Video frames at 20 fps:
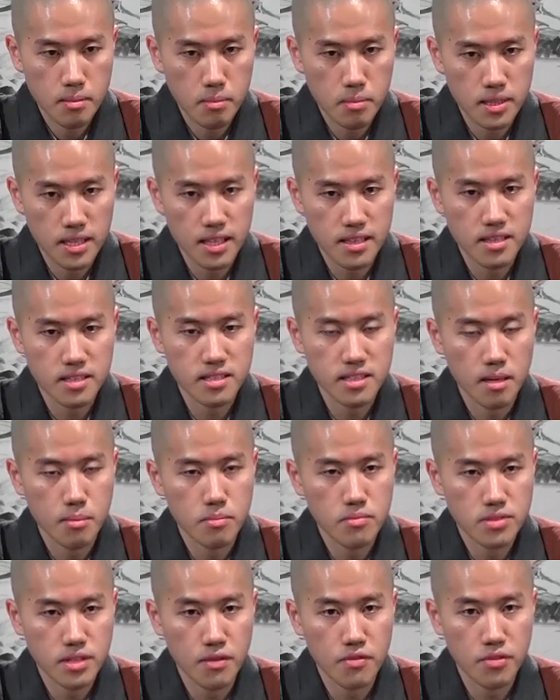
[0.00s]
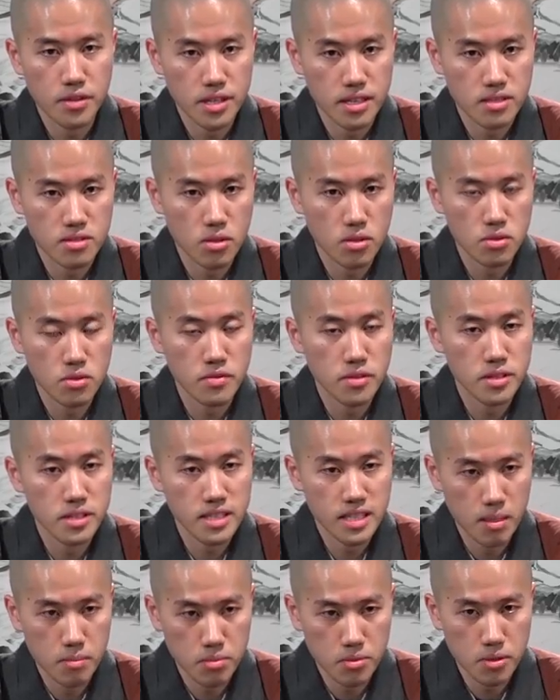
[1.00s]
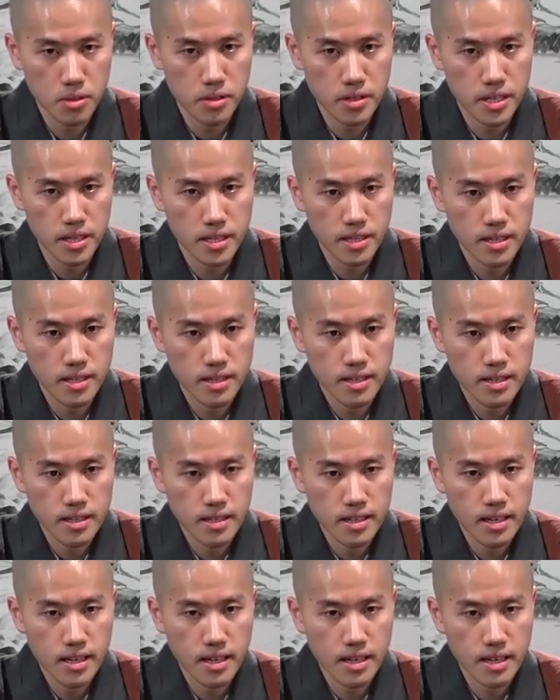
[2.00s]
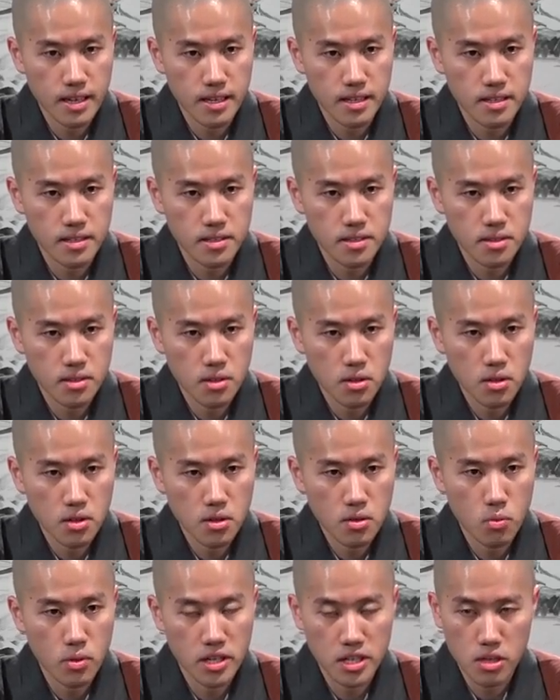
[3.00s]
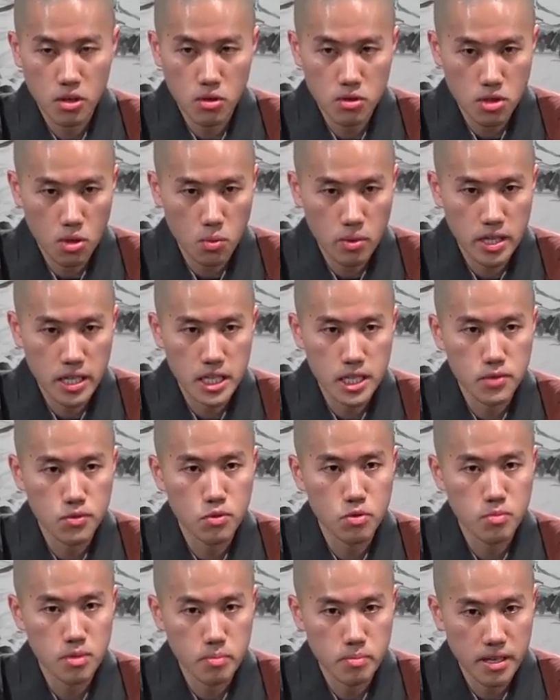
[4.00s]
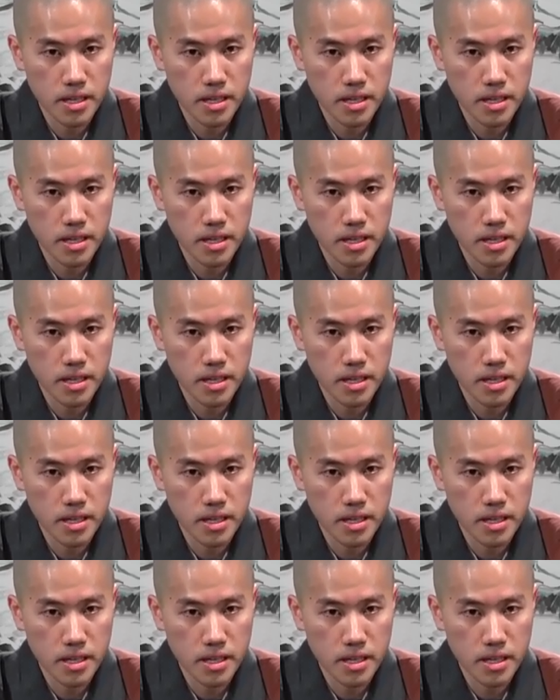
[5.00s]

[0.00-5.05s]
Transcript: but that this suffering is also very temporary. And when it goes away, you will be